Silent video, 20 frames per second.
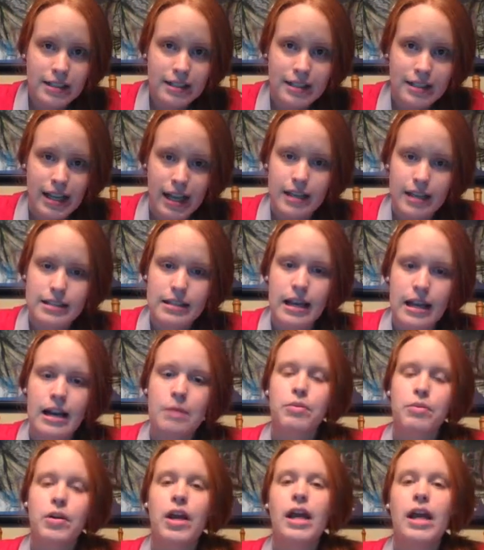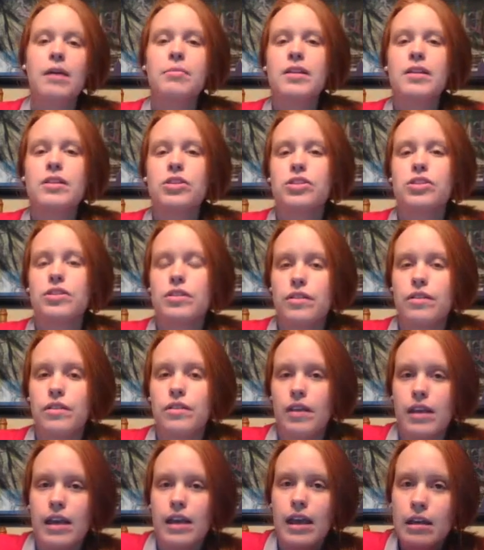States, and it prohibits
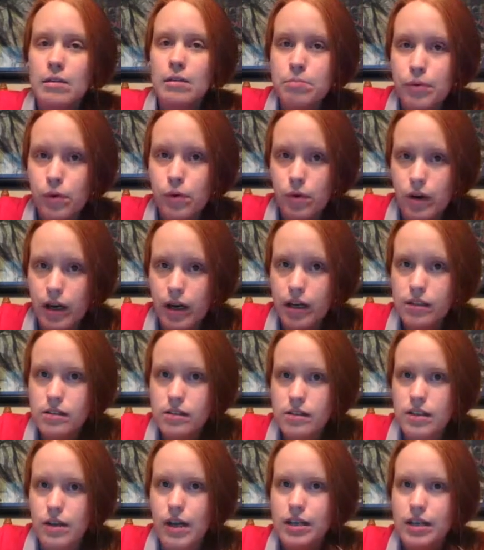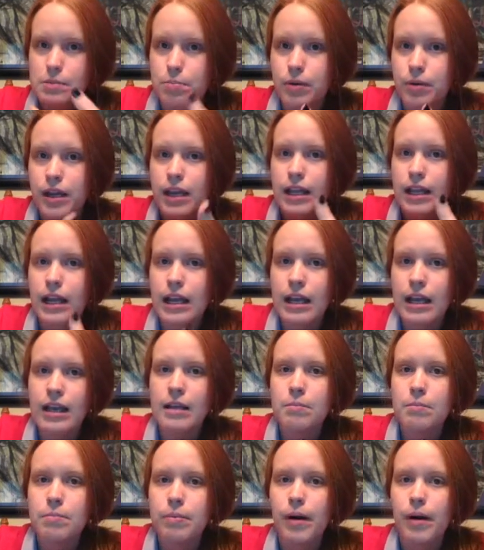the import, so us bringing
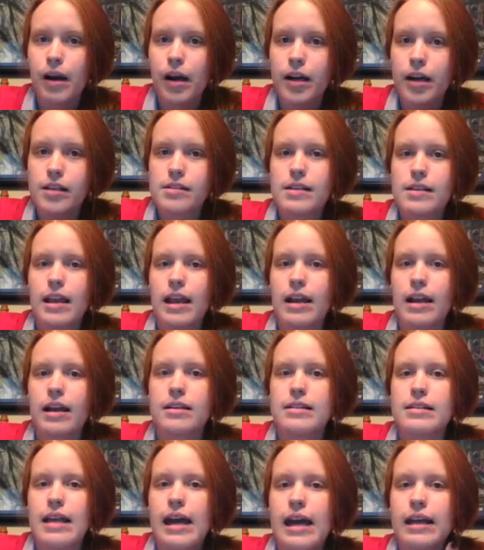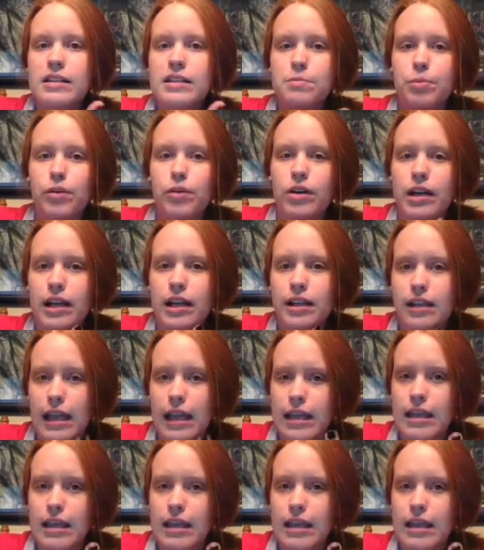in parts and us exporting, like